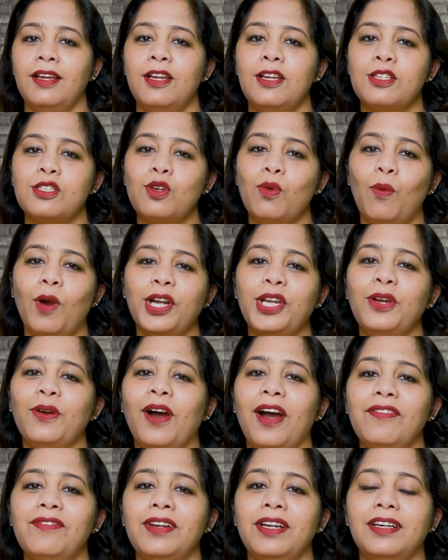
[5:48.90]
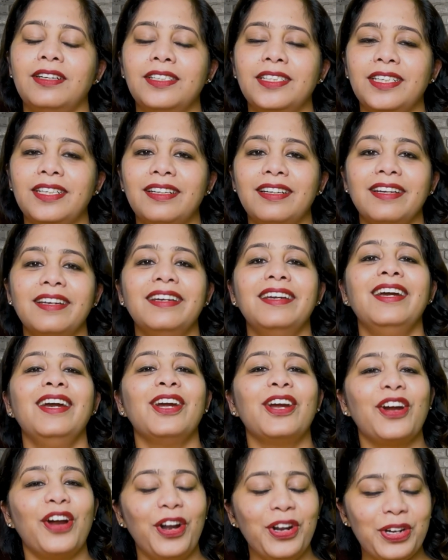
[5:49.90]
So what you have learned,
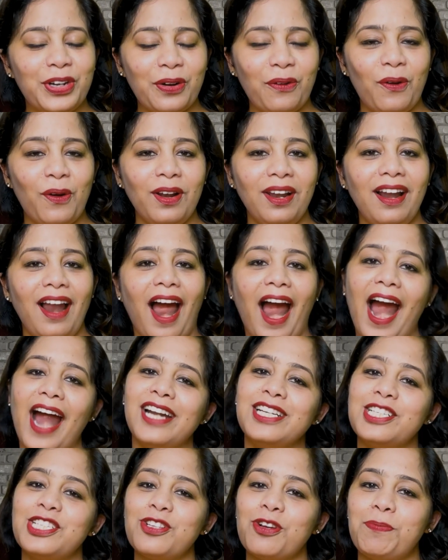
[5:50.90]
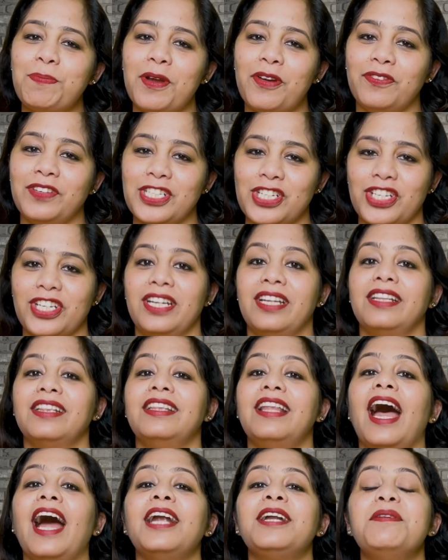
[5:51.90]
control and supervision,
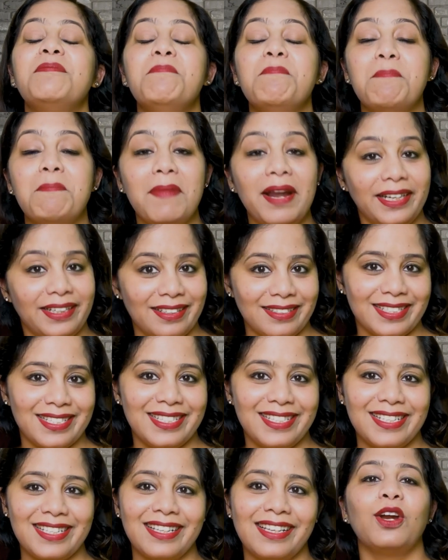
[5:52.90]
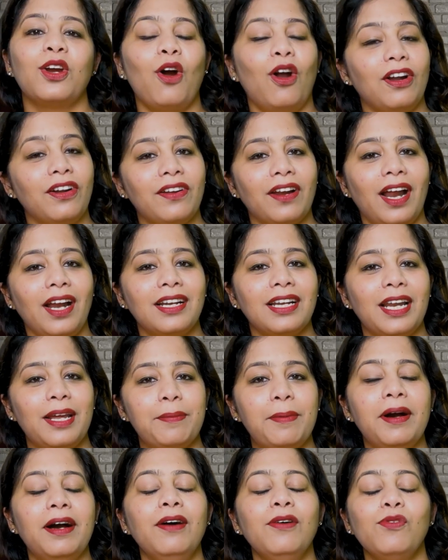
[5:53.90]
that matters. Contract
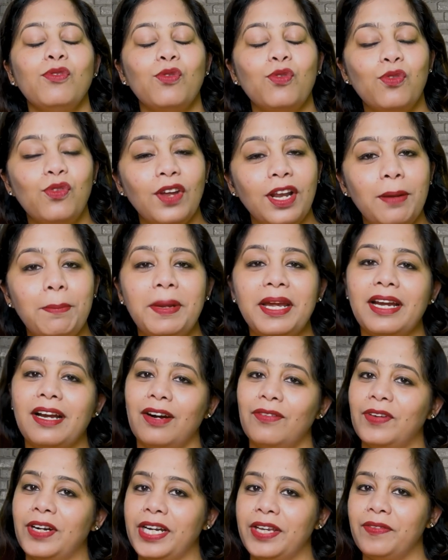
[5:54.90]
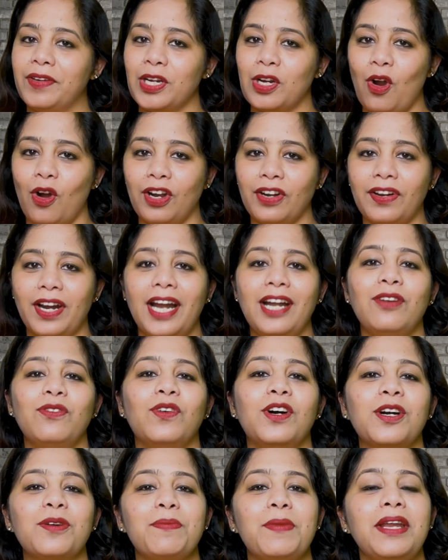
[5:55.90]
labor will be covered, even contract
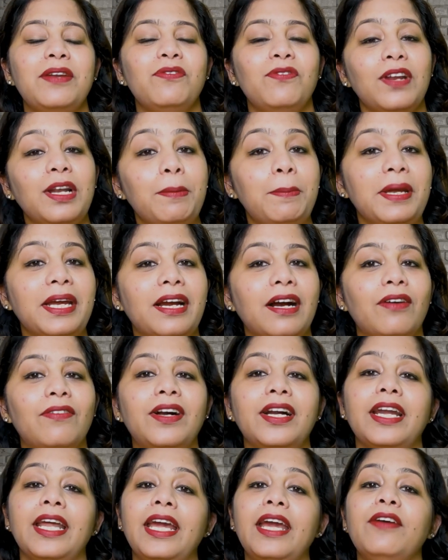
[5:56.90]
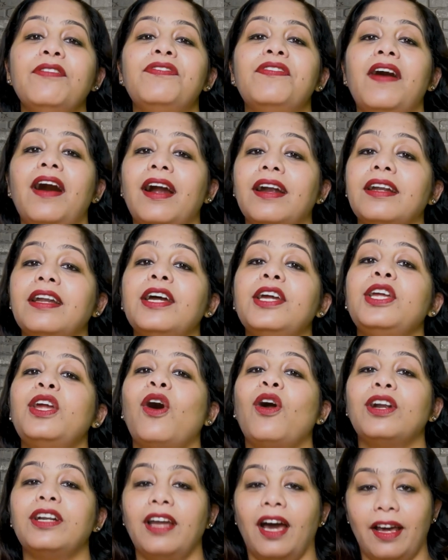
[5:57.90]
workmen will be covered if under
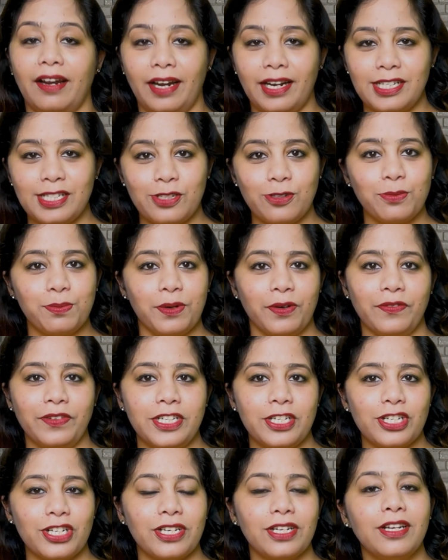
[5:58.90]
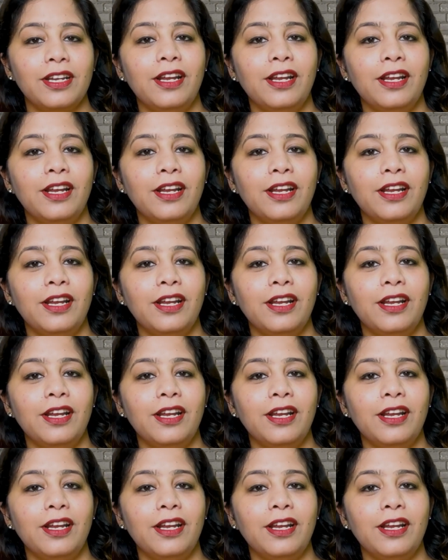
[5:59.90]
your direct supervision.